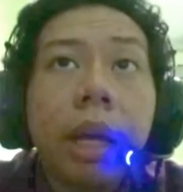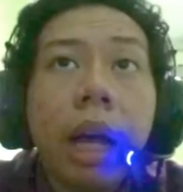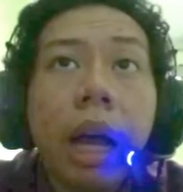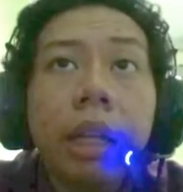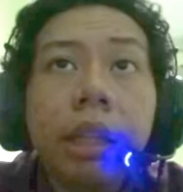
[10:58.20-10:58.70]

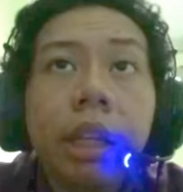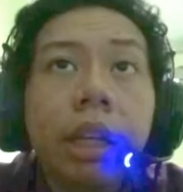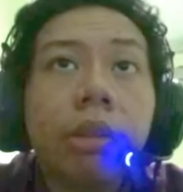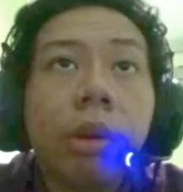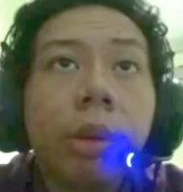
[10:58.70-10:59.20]
ITE,
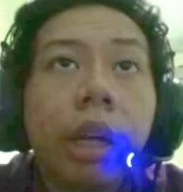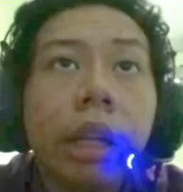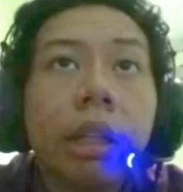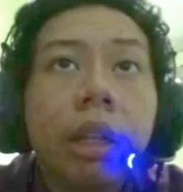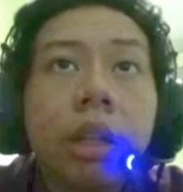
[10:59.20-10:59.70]
so we get
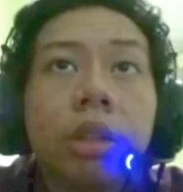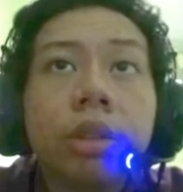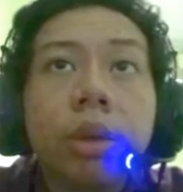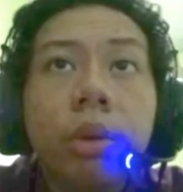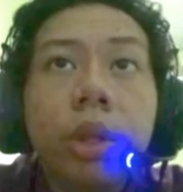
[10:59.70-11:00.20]

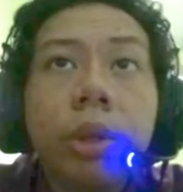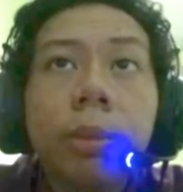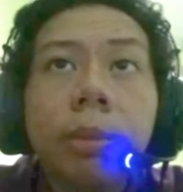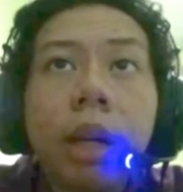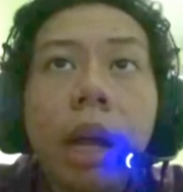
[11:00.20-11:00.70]
sodium
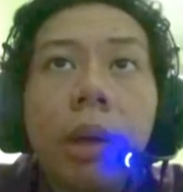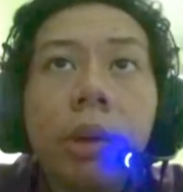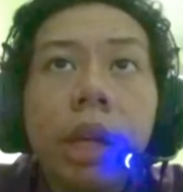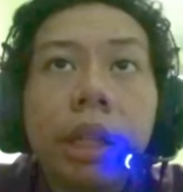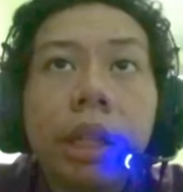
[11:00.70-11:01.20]
iodide.